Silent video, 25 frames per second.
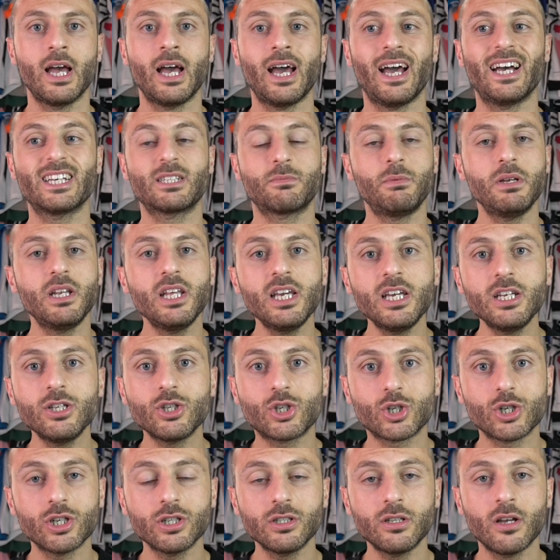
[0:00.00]
has been
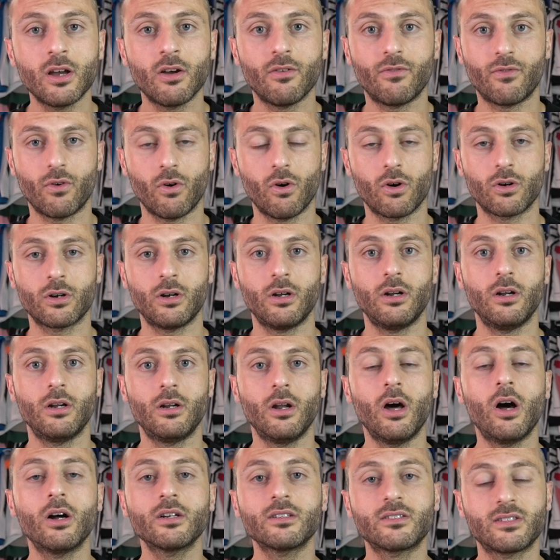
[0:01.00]
injured for
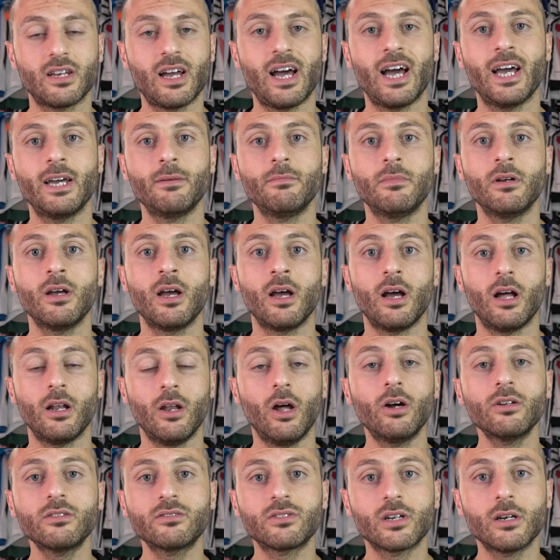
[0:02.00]

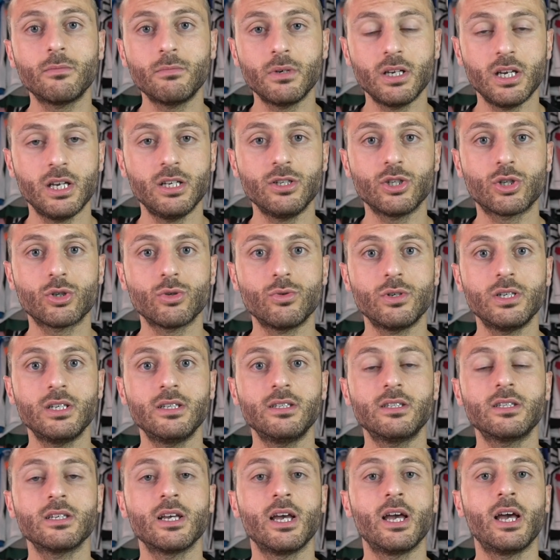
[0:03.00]
long-term
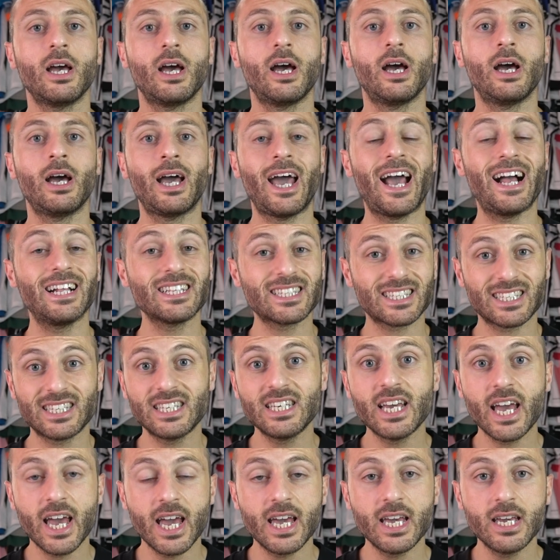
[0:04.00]
injuries,
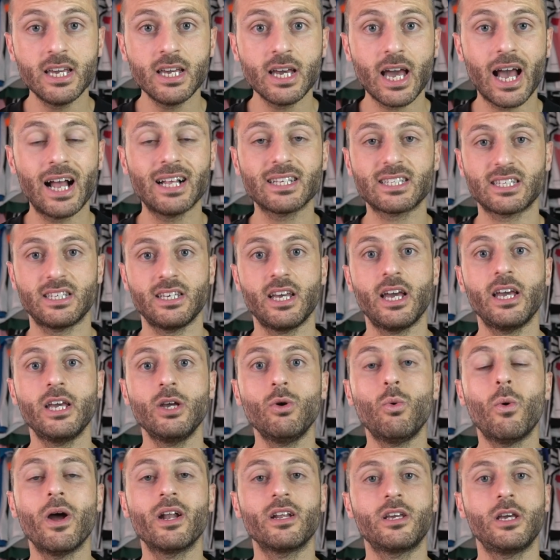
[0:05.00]

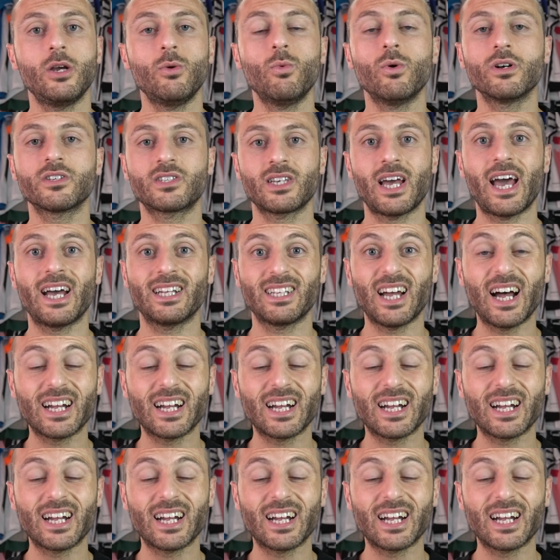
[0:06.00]
LCA when he was at